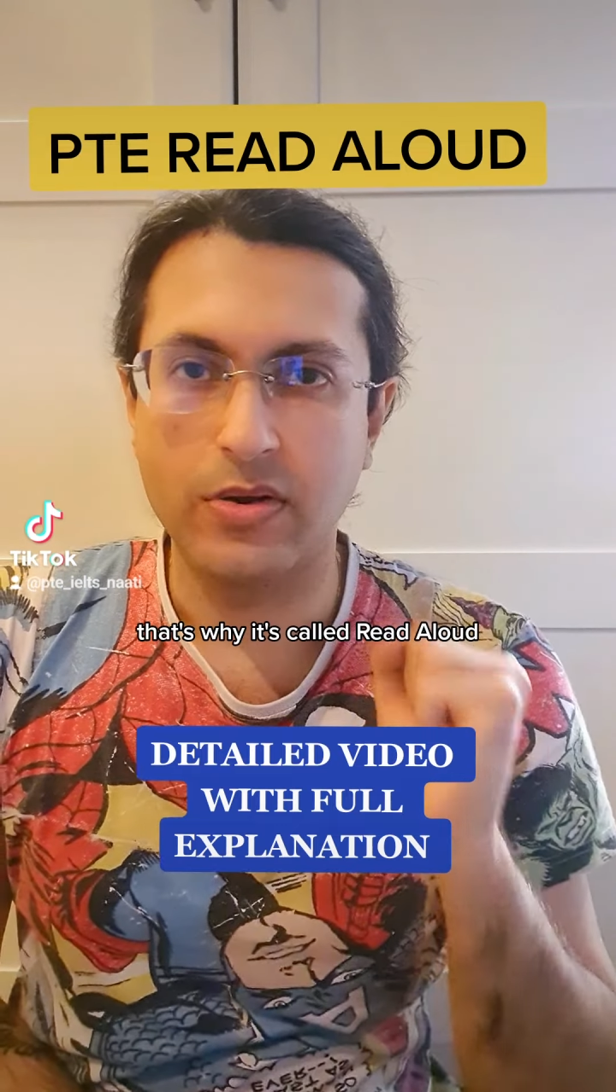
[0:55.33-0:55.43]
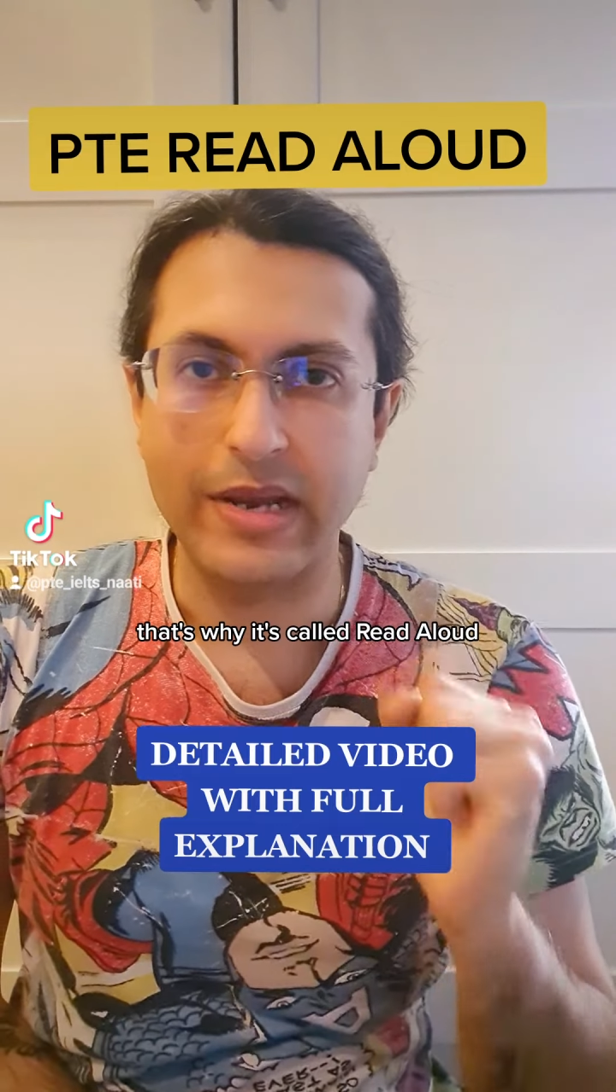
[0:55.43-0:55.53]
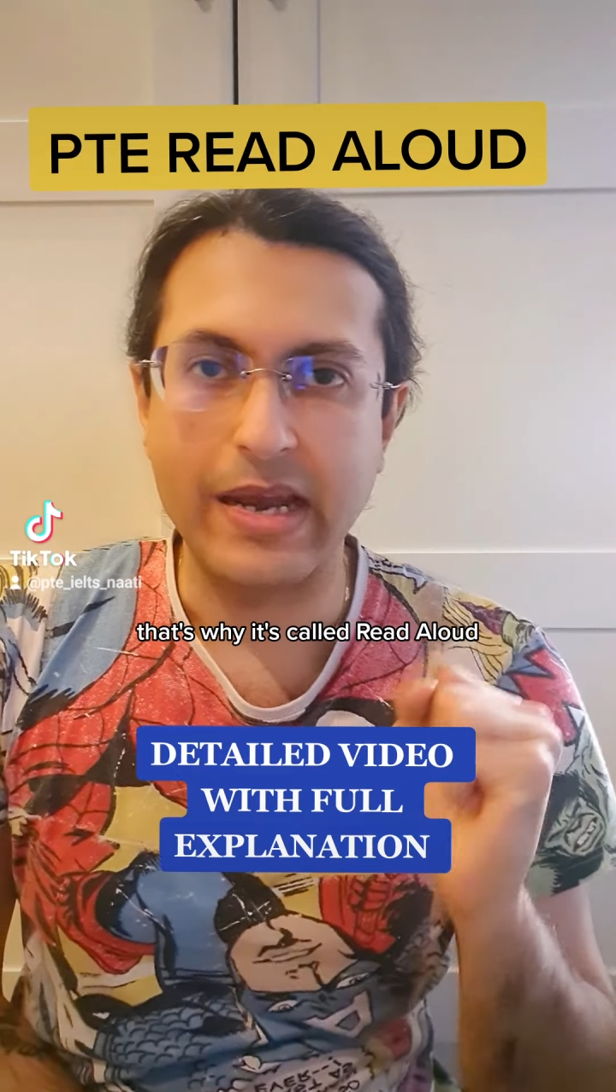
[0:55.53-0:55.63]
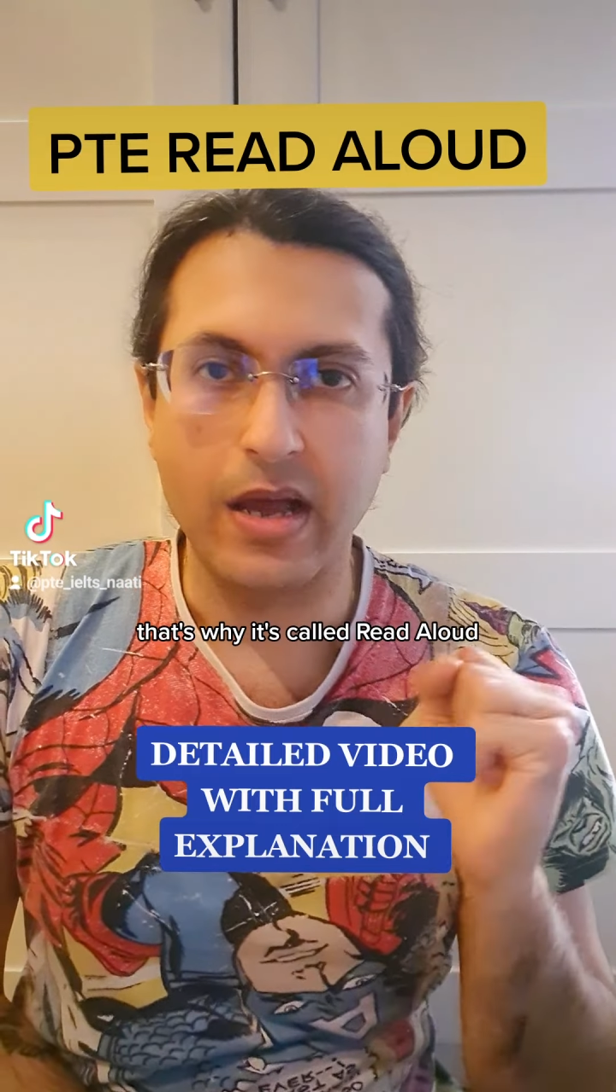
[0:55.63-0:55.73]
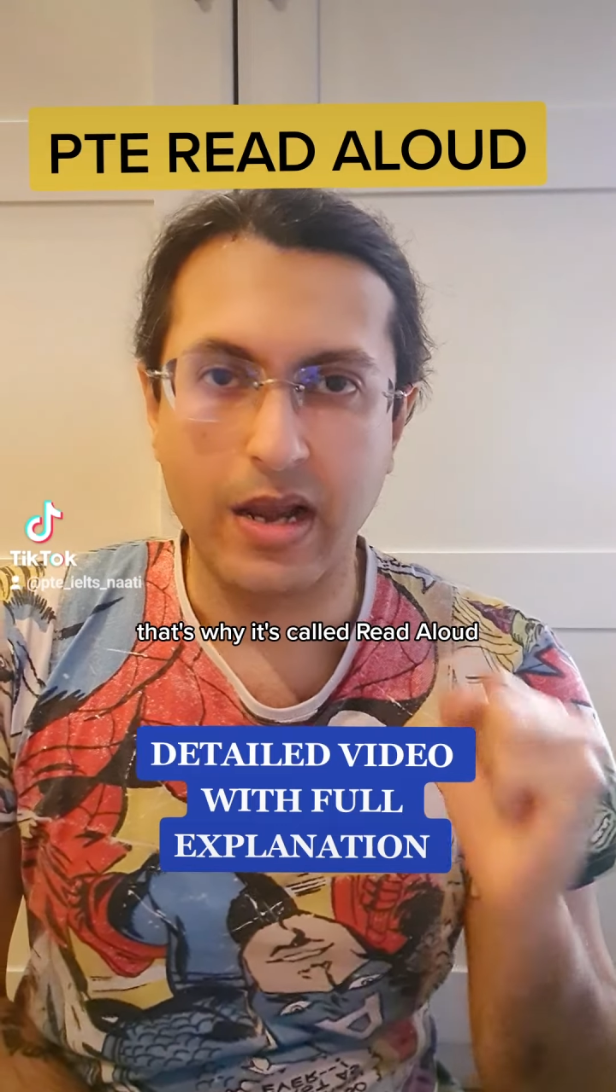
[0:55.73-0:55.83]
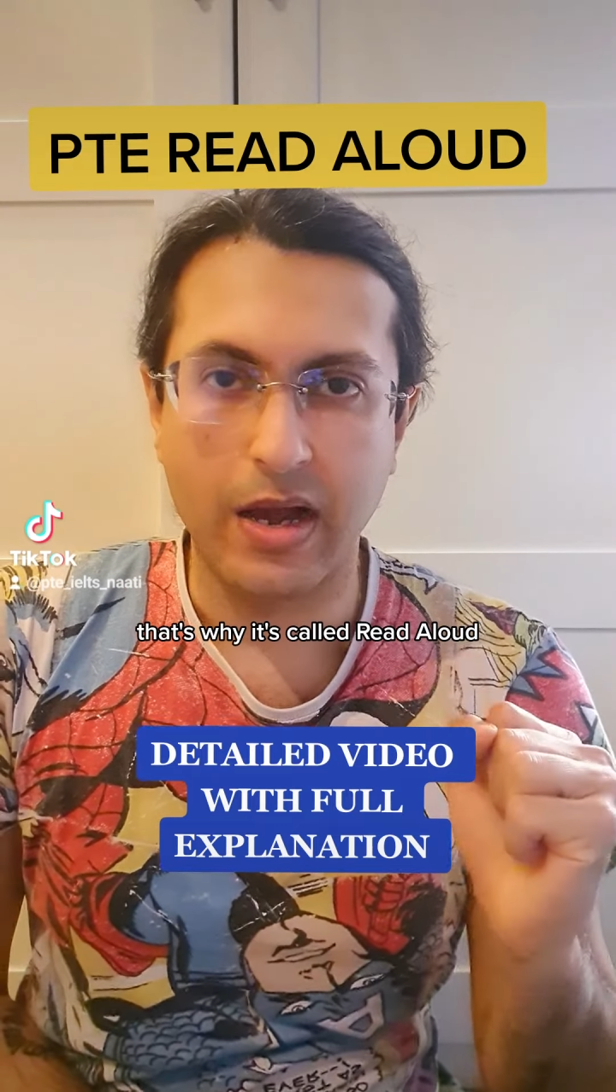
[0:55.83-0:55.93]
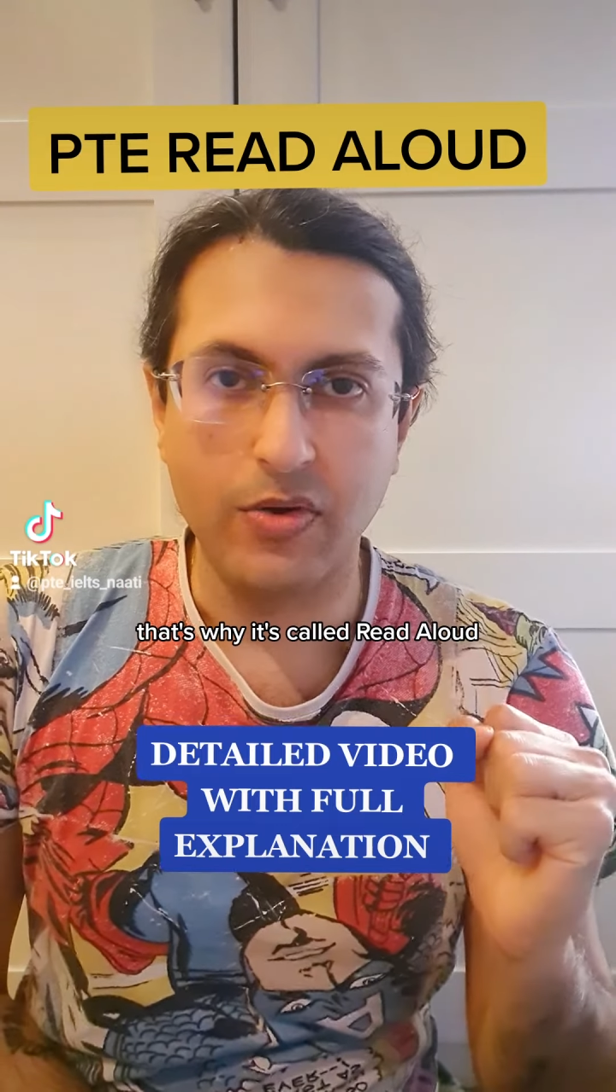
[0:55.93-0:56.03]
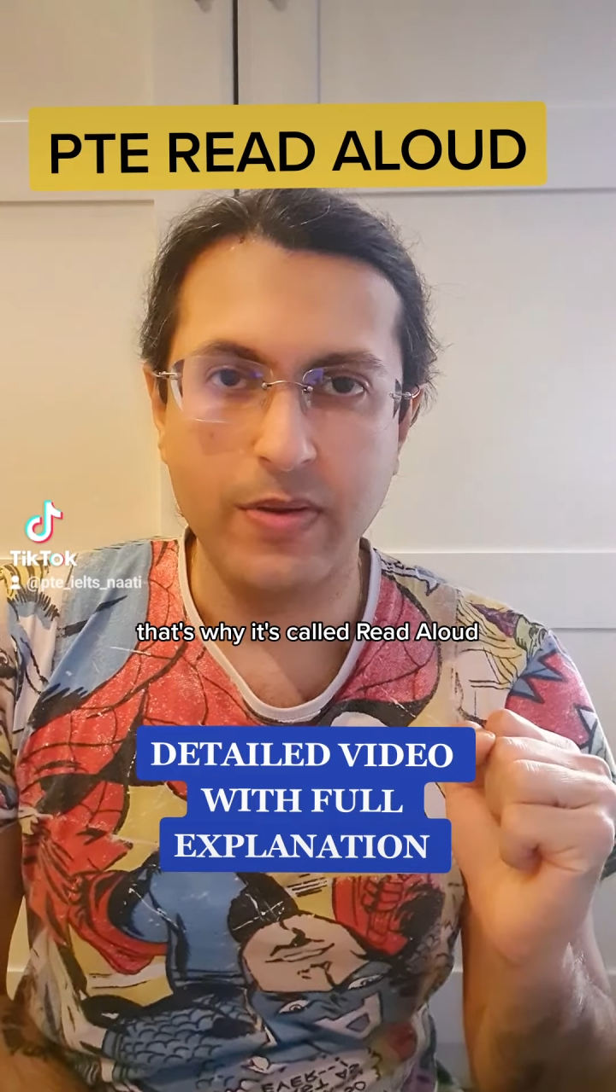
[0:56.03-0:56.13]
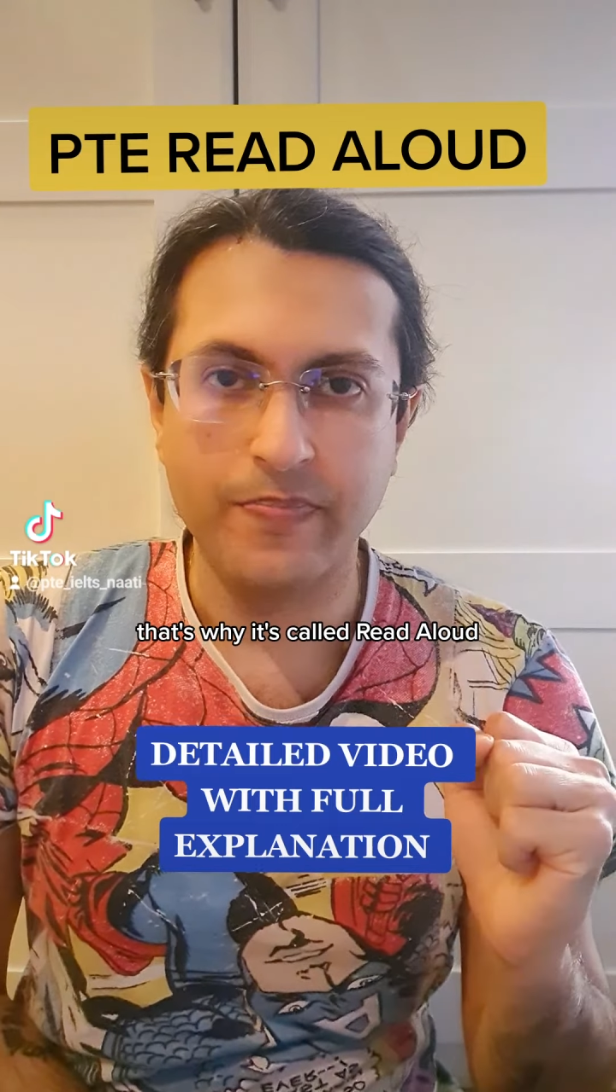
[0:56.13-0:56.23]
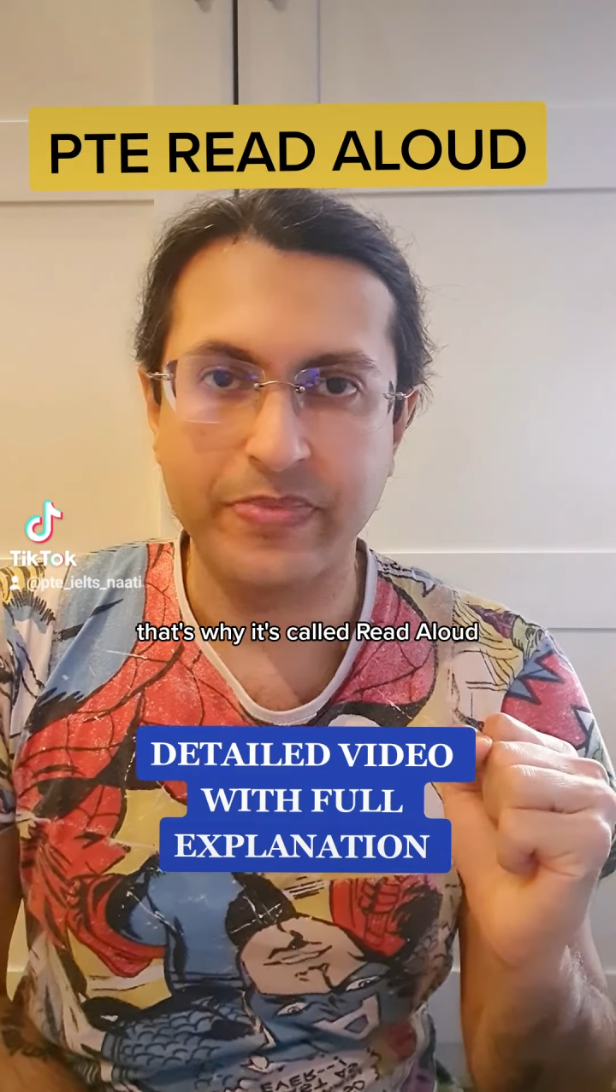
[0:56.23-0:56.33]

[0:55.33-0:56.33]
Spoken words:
Read Aloud.